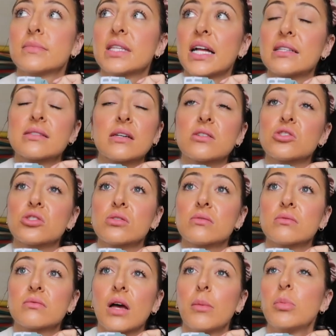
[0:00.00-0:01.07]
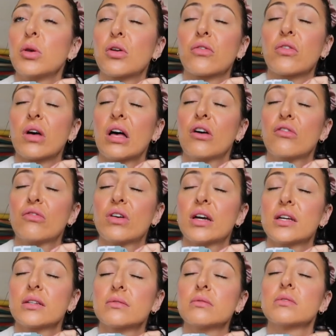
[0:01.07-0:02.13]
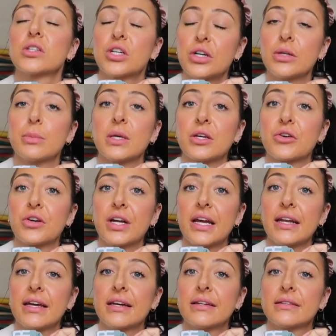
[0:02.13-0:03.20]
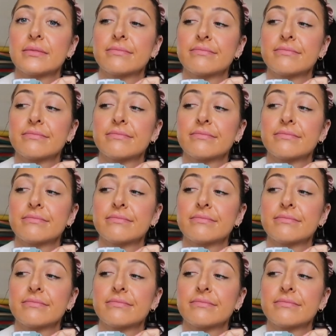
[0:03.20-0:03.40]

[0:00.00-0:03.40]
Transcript: that such a beautiful outfit could be created.